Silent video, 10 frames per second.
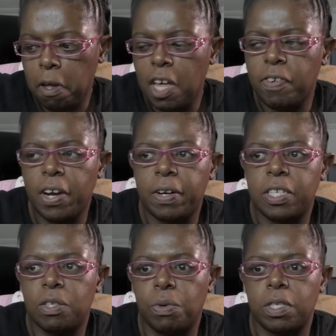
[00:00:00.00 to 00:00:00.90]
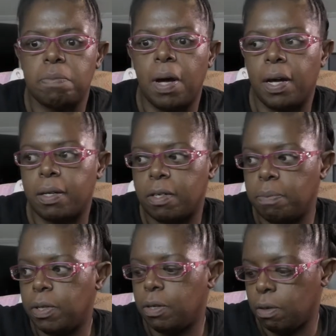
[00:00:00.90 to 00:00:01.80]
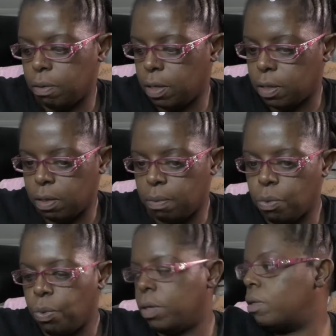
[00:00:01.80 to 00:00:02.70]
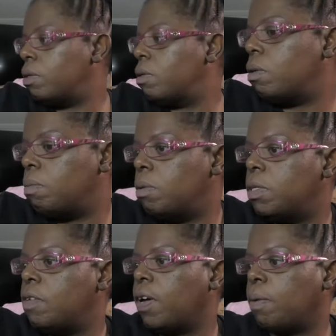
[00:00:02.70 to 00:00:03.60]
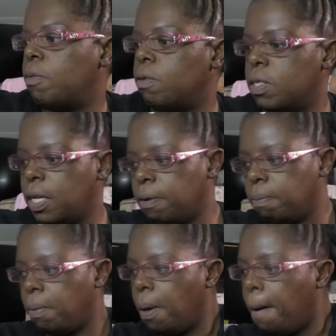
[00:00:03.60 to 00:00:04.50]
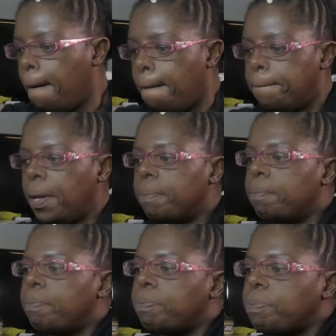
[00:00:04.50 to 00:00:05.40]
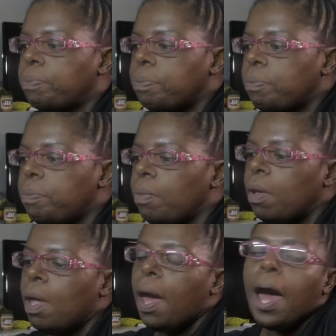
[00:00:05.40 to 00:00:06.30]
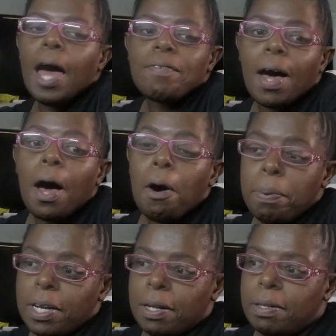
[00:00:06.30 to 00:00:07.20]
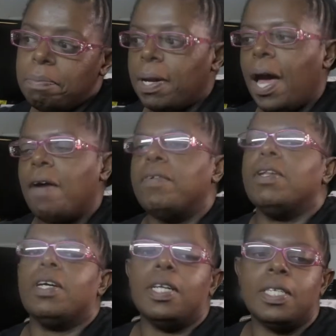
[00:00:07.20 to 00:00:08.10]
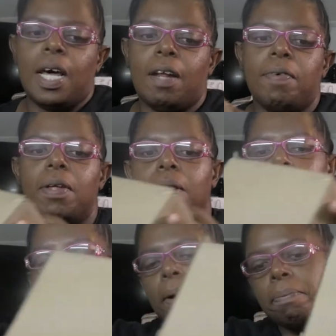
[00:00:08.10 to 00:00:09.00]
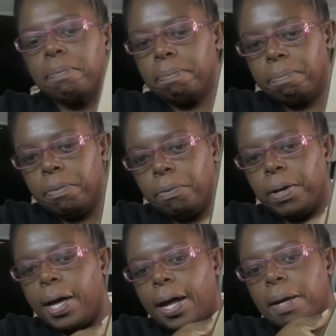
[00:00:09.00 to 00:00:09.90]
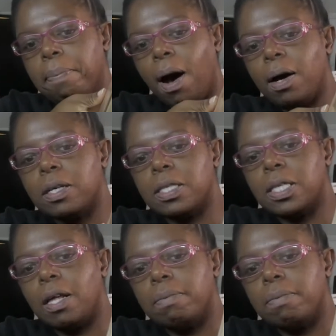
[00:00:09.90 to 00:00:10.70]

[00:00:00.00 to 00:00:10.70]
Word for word: If you hear any noises, my computer is um, on. Let me see if I can mute the sound. But I have I opened it, but I haven't looked inside of it. But we got a box.